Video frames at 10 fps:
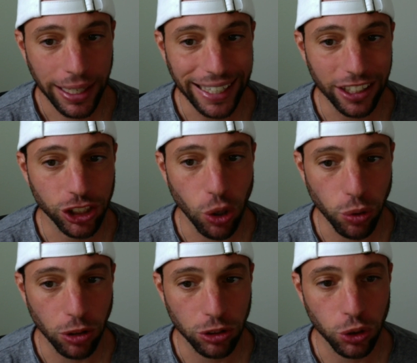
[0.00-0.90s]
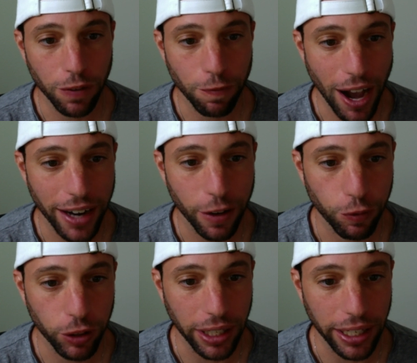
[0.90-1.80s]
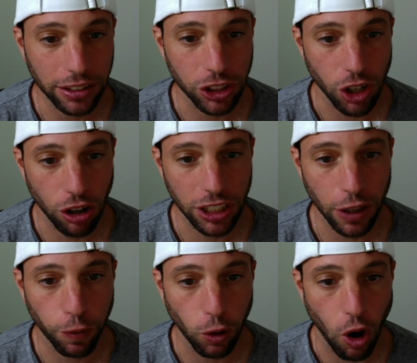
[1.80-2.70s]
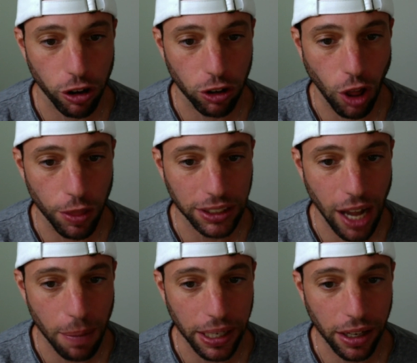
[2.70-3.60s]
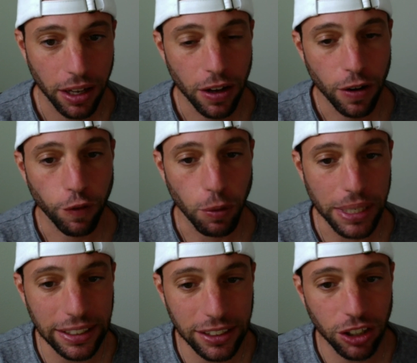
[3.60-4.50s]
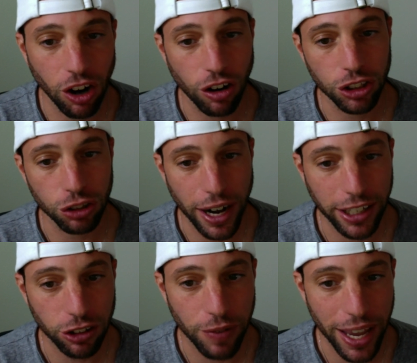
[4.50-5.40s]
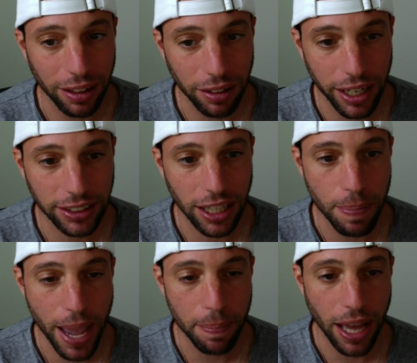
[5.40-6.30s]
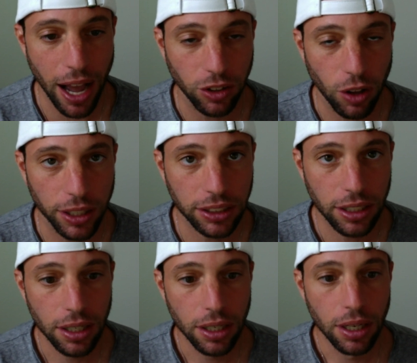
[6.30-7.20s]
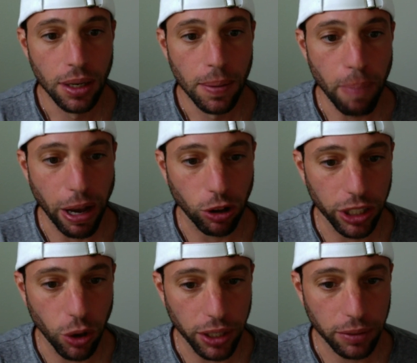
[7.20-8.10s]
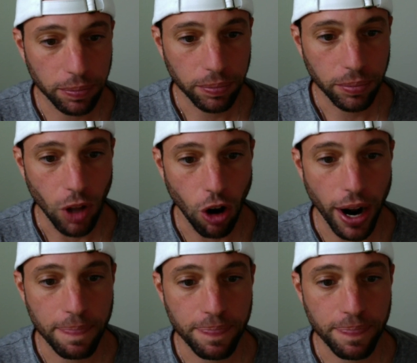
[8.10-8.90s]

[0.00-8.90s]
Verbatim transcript: In the show notes, you can find a free link to charts and the full article on this topic from ETR, Director of Analytics, and the man behind all this Michael Leone. All right,